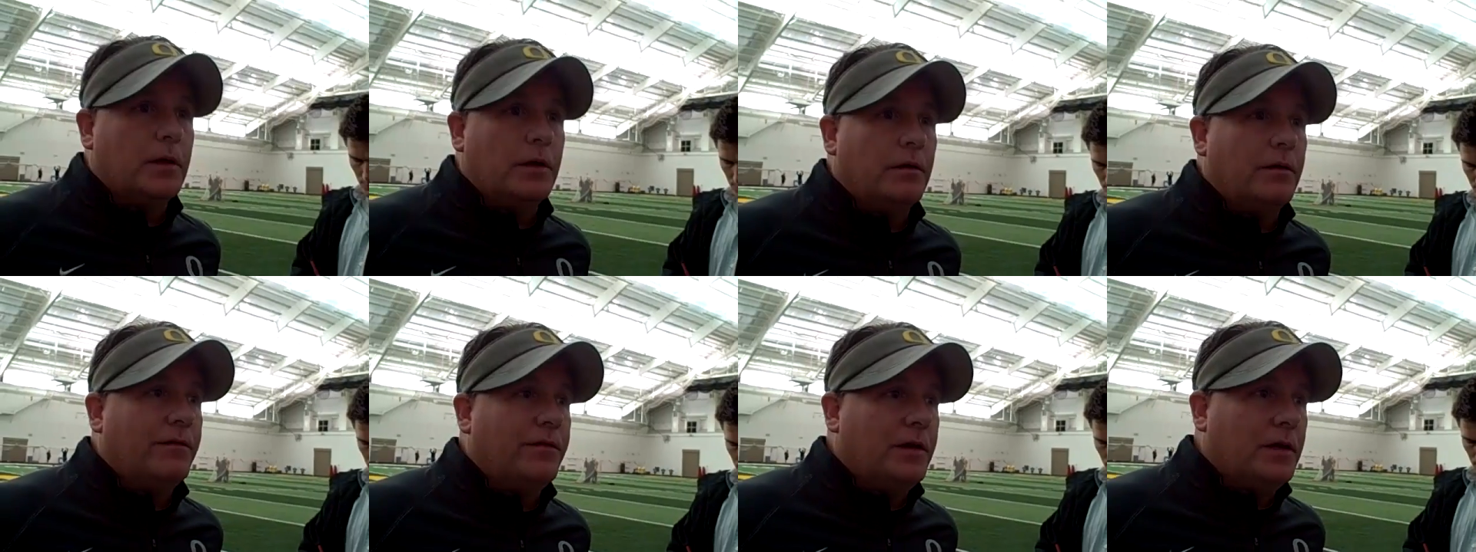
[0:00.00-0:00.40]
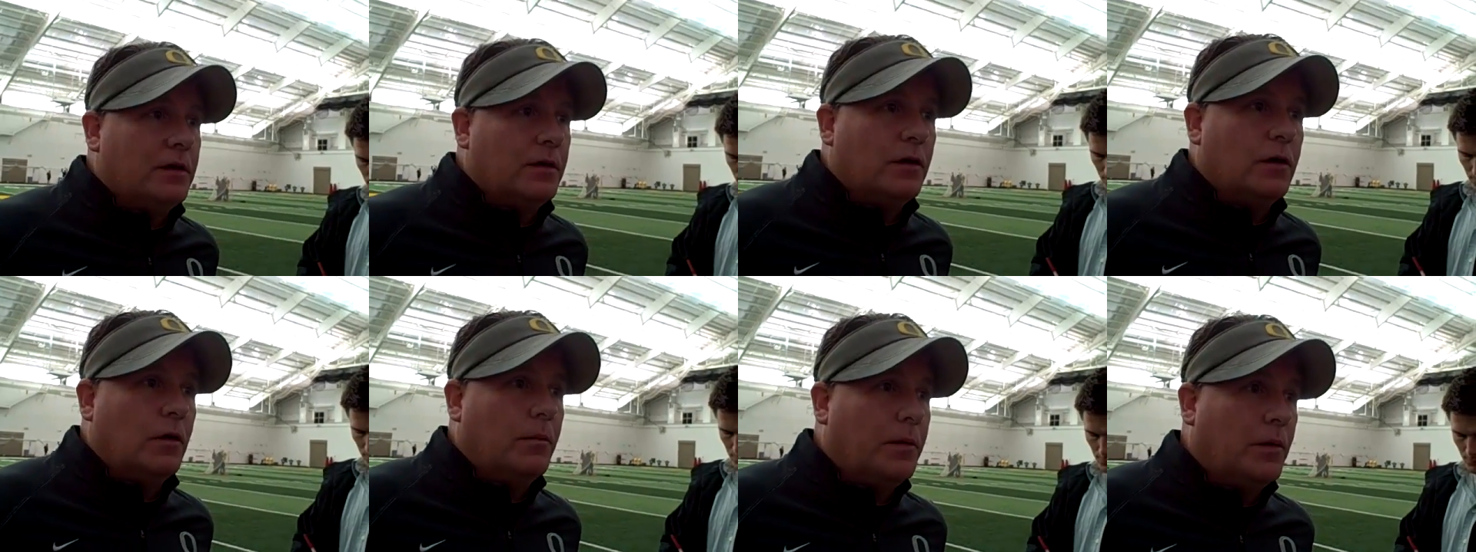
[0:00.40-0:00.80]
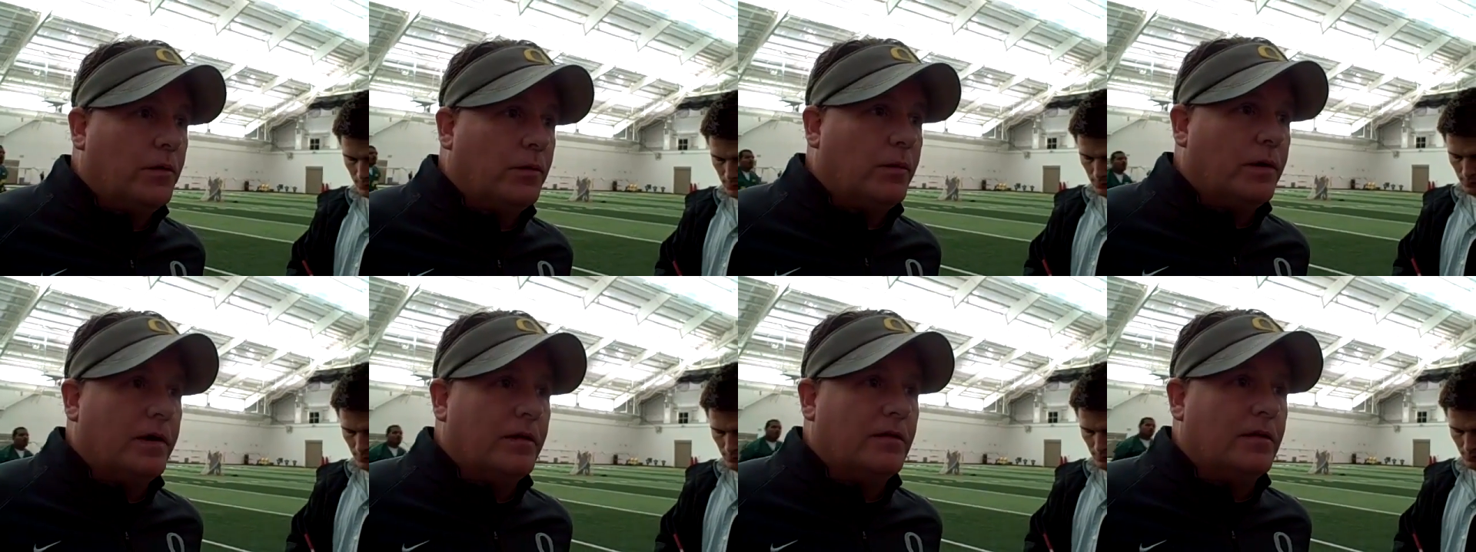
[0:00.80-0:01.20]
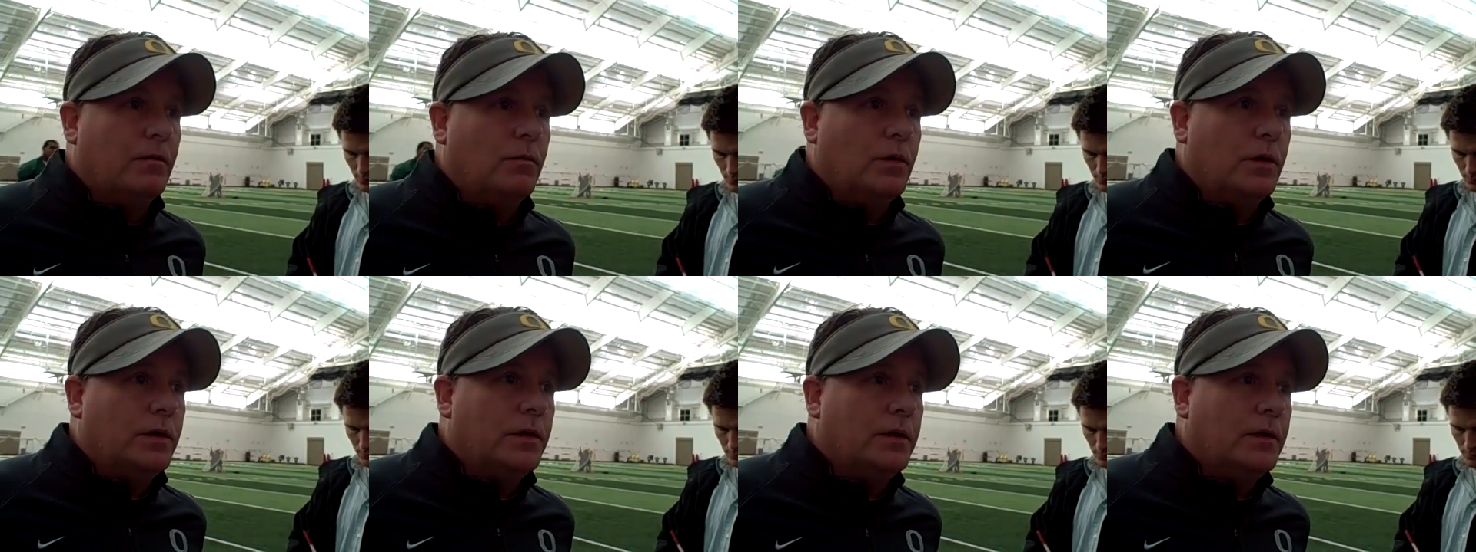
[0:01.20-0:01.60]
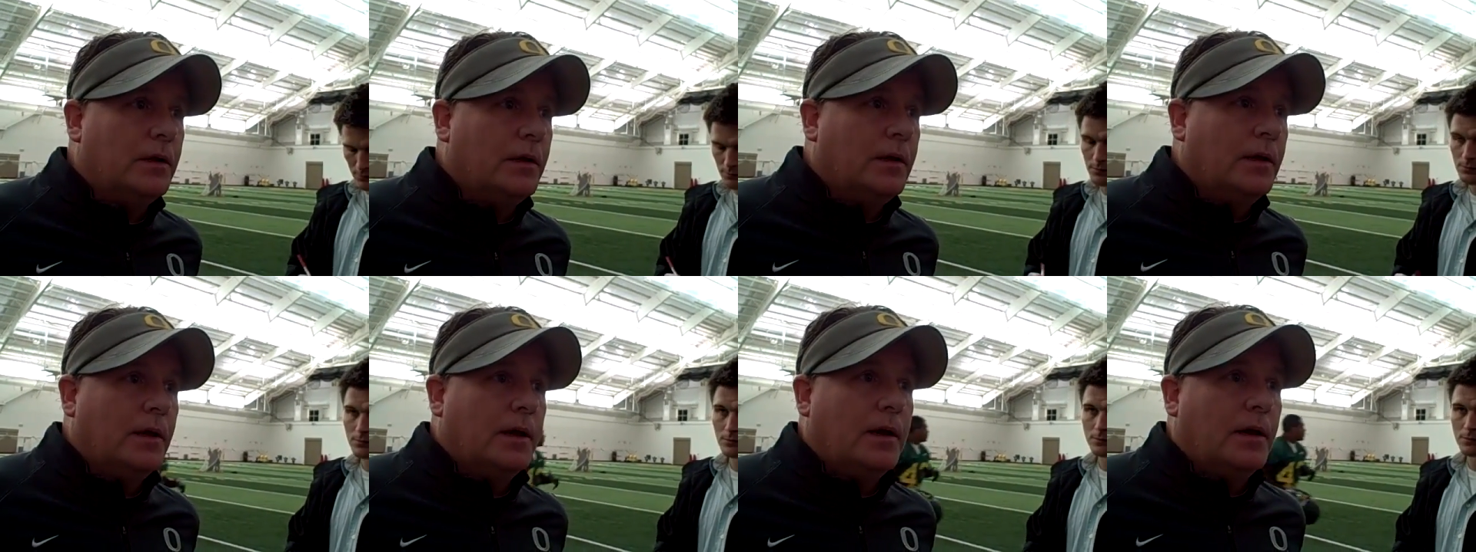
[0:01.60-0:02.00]
If he could go both ways, he would.
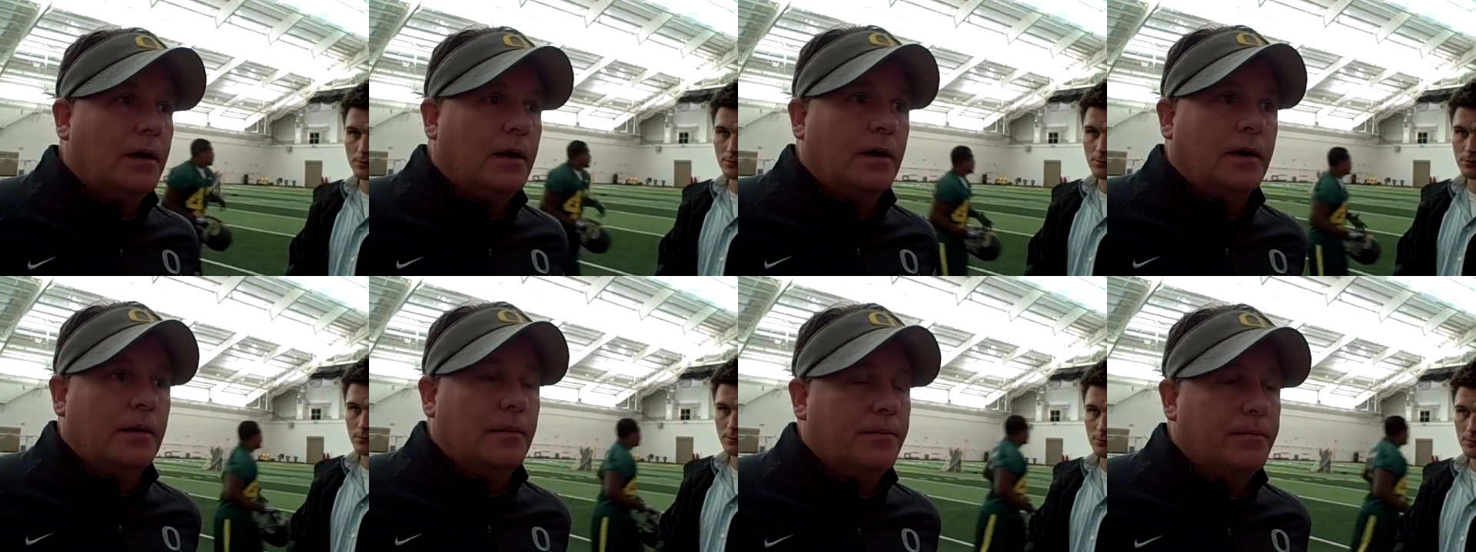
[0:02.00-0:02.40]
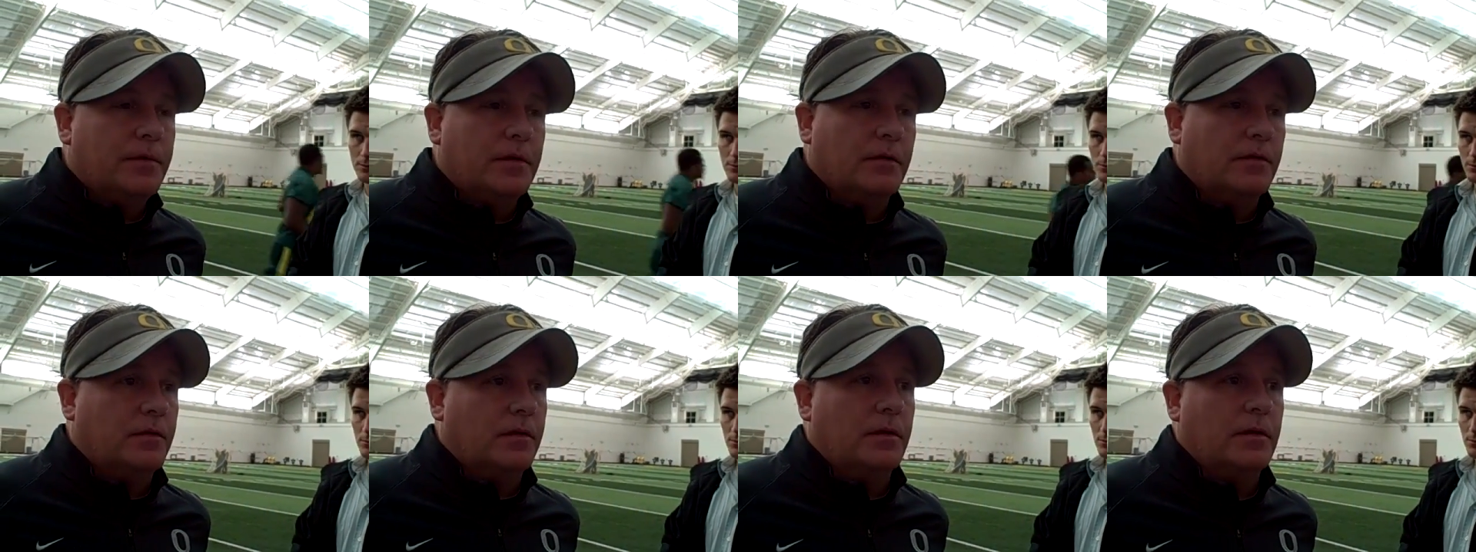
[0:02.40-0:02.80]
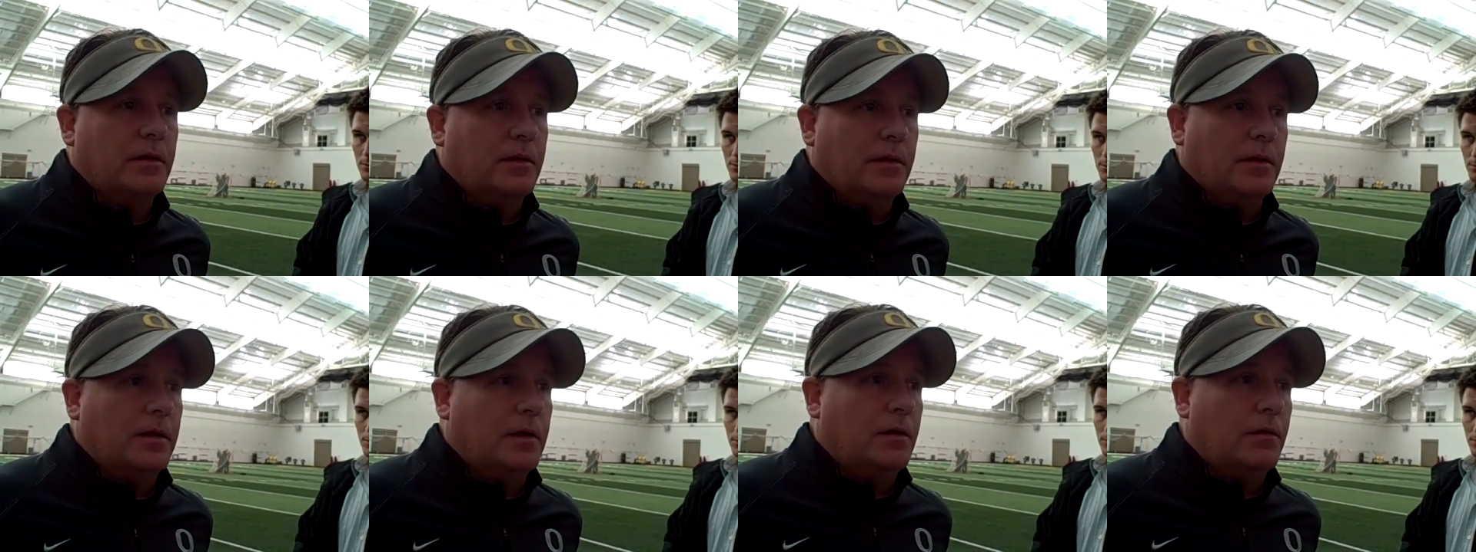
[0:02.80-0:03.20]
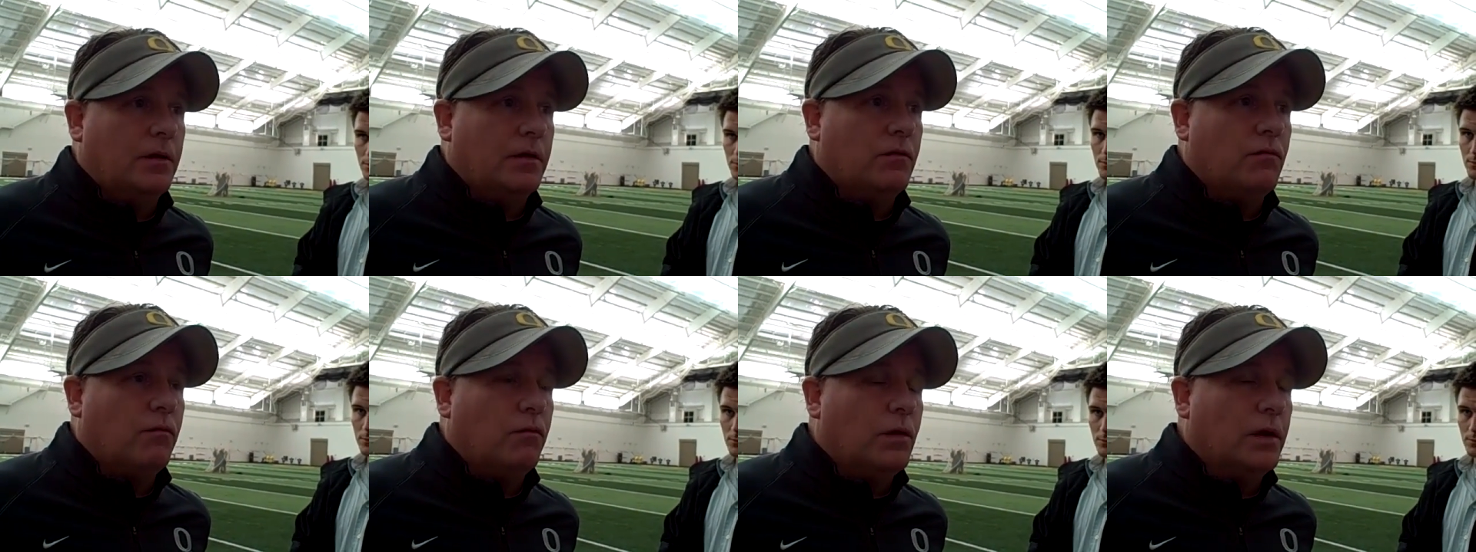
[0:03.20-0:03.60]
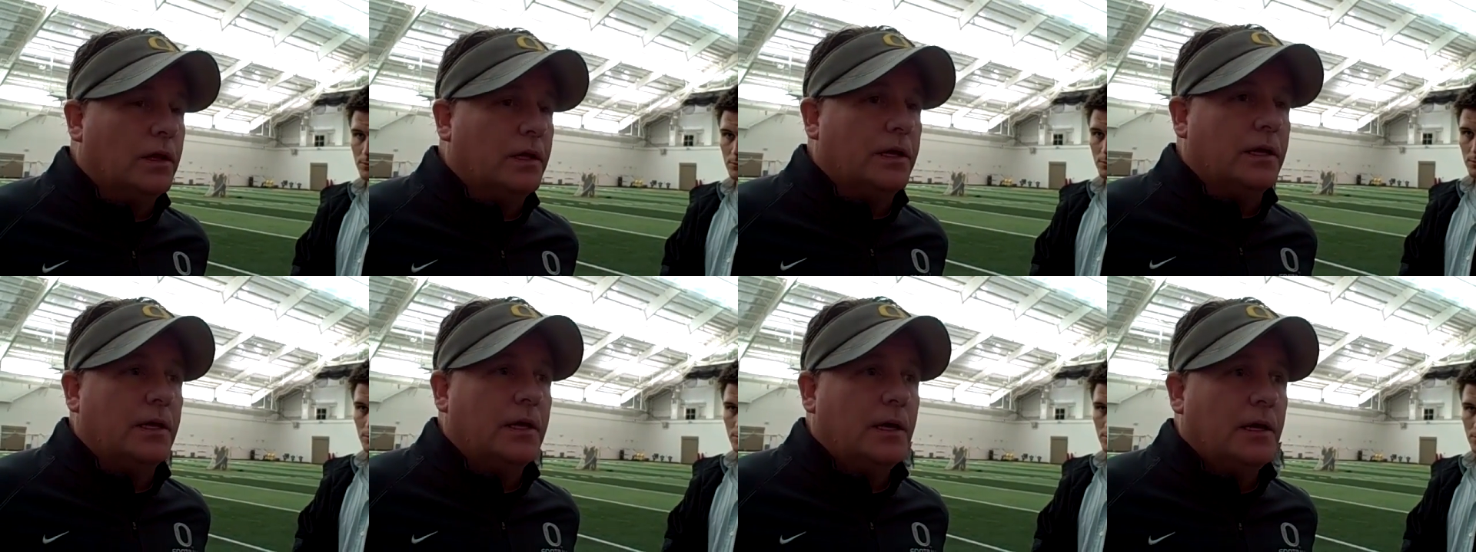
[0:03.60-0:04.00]
He's
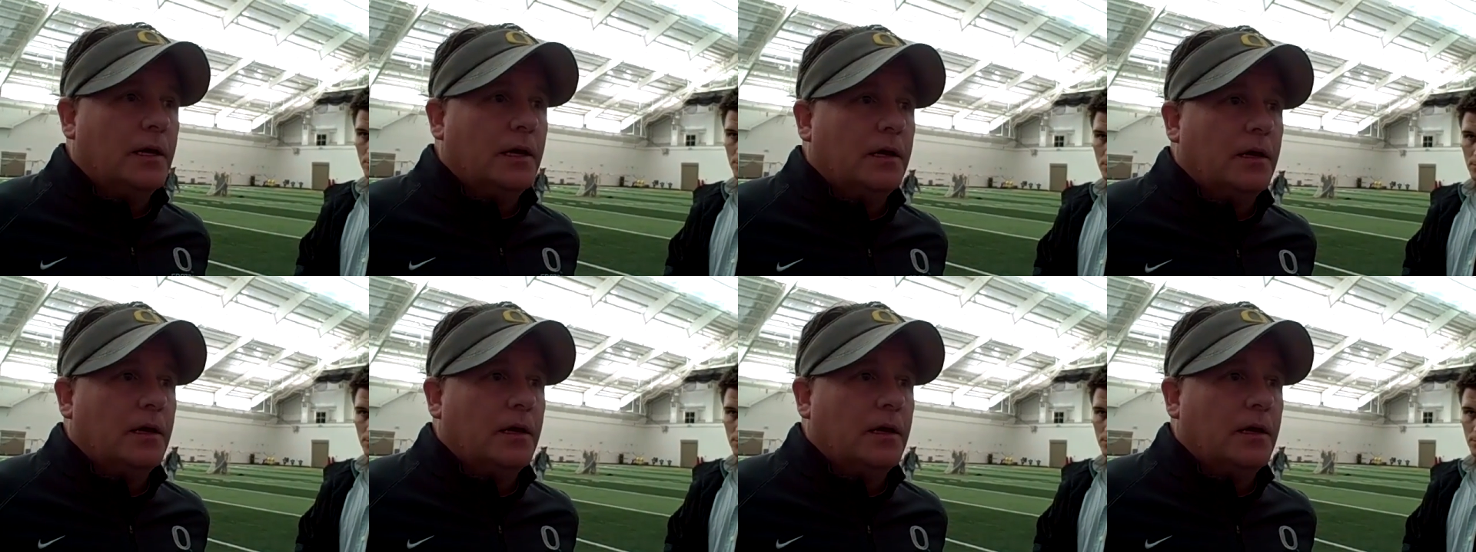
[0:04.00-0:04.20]
really,